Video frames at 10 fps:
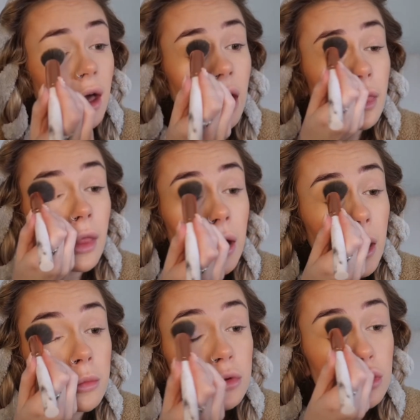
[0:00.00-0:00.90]
And then
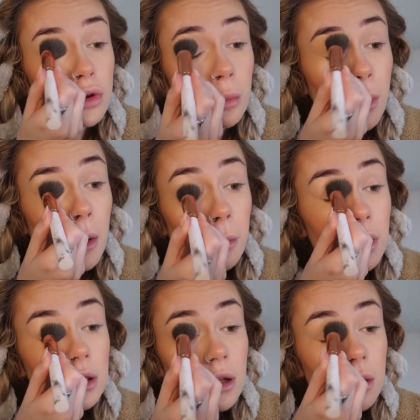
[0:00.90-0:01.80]
I'm just going to pop
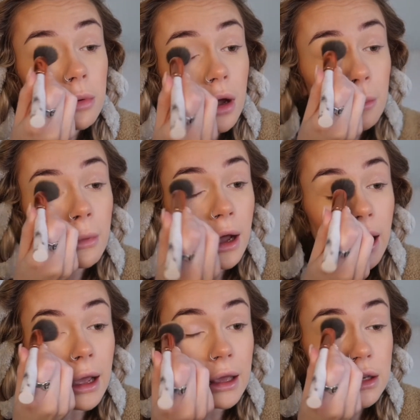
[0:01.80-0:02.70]
a little bit on my
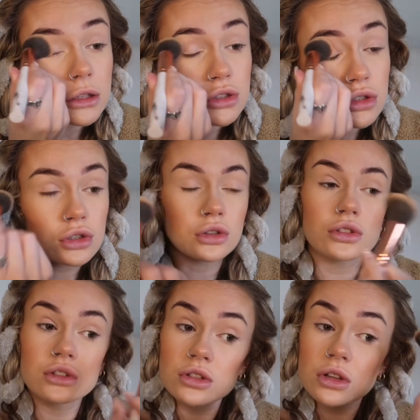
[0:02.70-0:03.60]
eyes
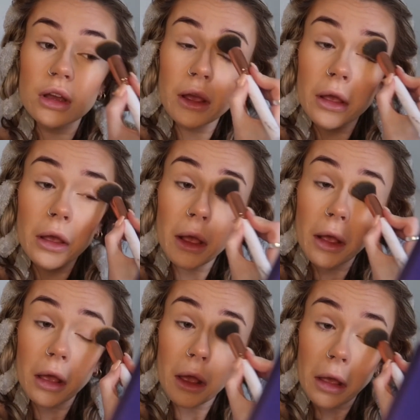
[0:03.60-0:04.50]
just
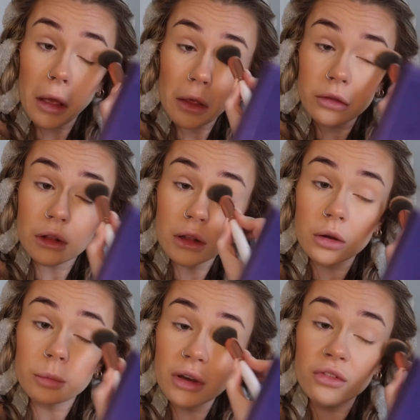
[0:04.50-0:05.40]
as a
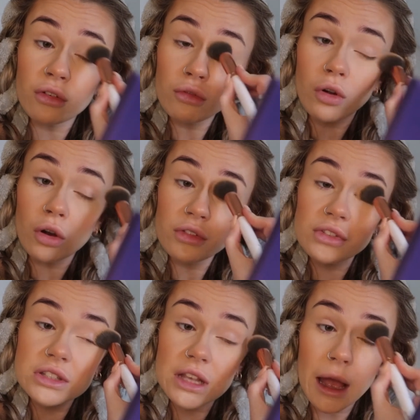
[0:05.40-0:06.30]
little bit of a
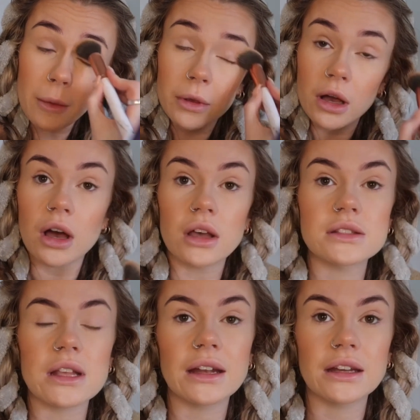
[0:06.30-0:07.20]
rough set
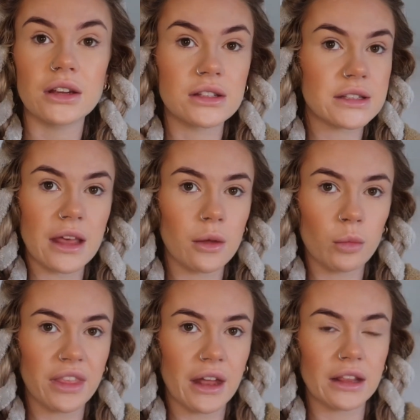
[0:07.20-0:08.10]
because I didn't set
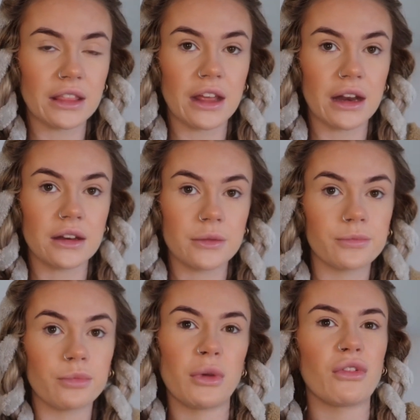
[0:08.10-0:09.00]
them with anything
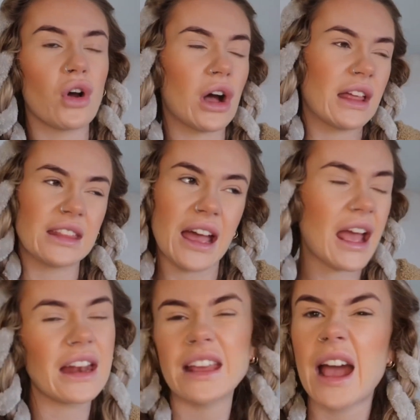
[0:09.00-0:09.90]
beforehand,
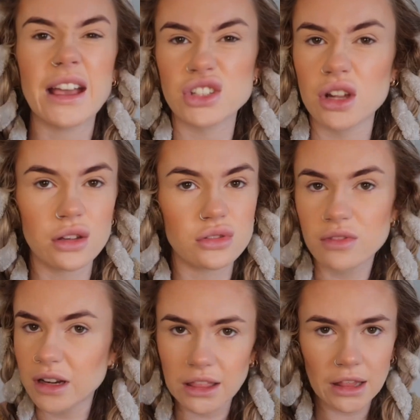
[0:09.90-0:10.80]
like any eyeshadows
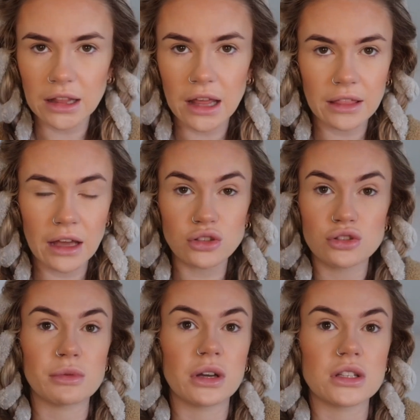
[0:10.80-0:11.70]
or anything like that,
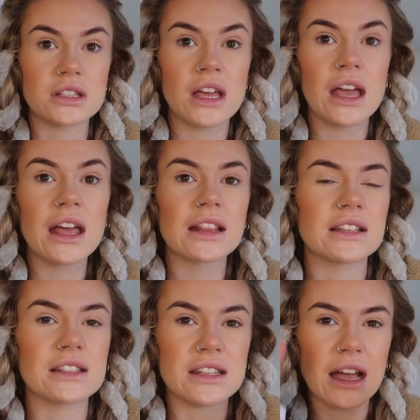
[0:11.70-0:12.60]
just because
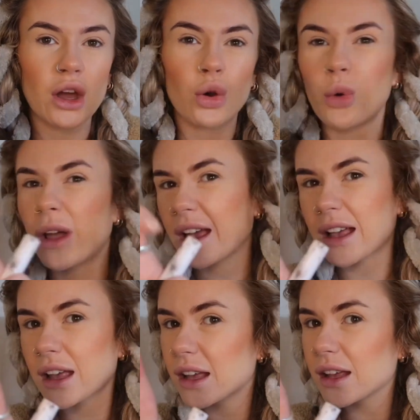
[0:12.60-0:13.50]
this is like a
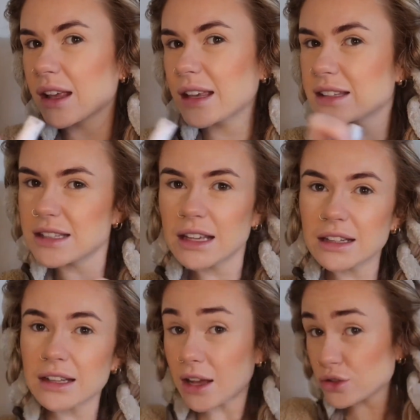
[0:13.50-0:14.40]
quick, easy,
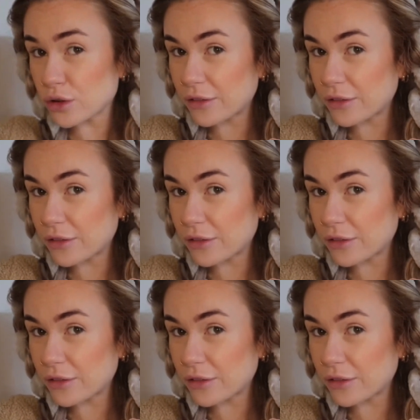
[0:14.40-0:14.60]
natural